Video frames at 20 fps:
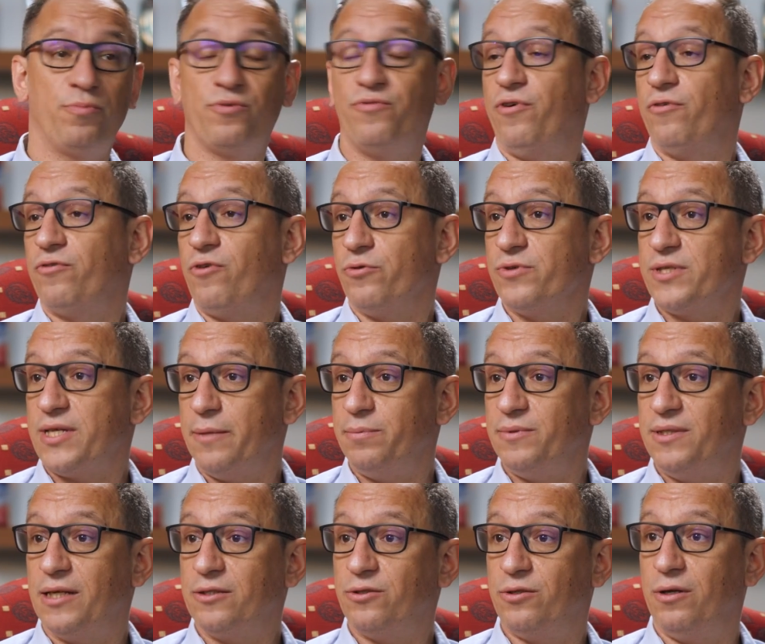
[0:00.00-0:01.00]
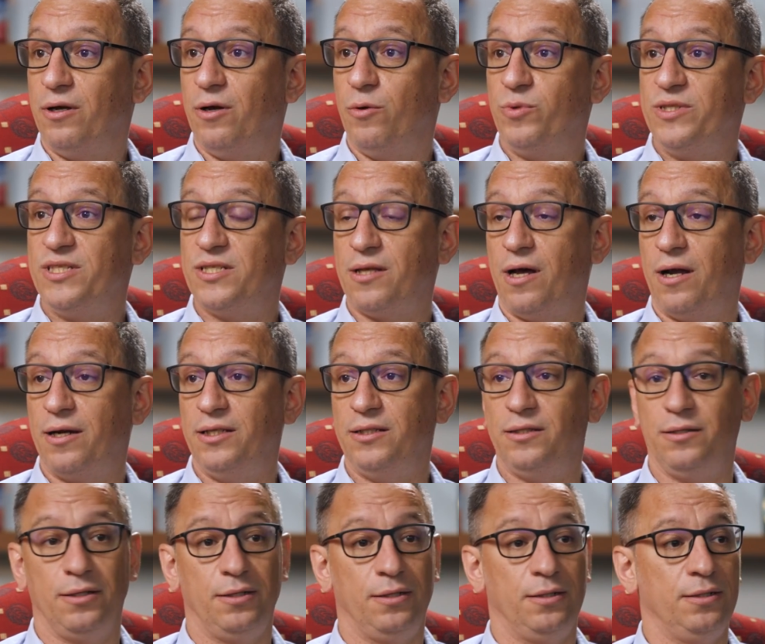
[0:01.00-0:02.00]
proof of concept that we
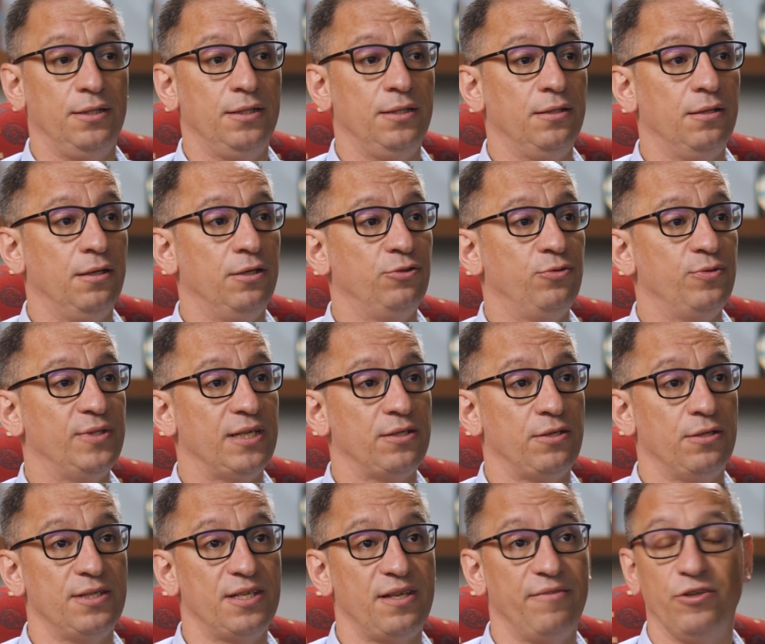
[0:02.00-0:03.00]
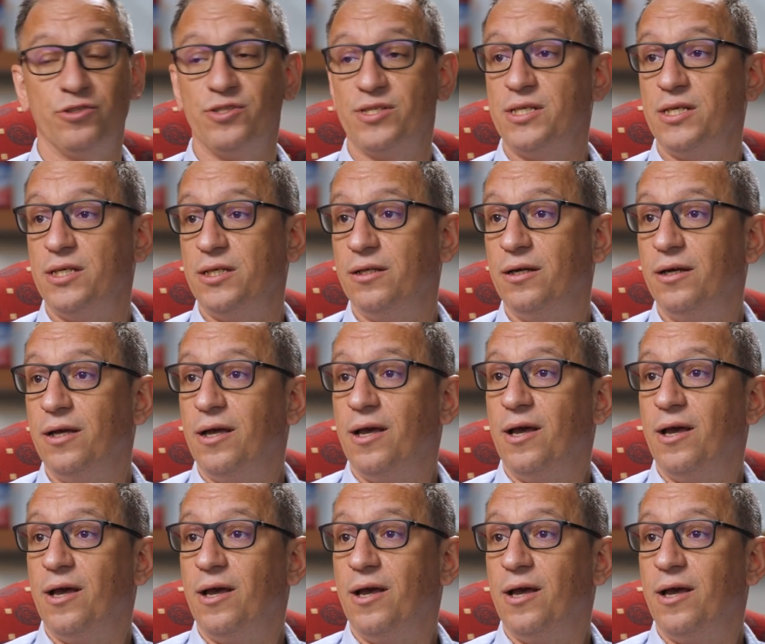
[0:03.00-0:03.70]
started in 2017,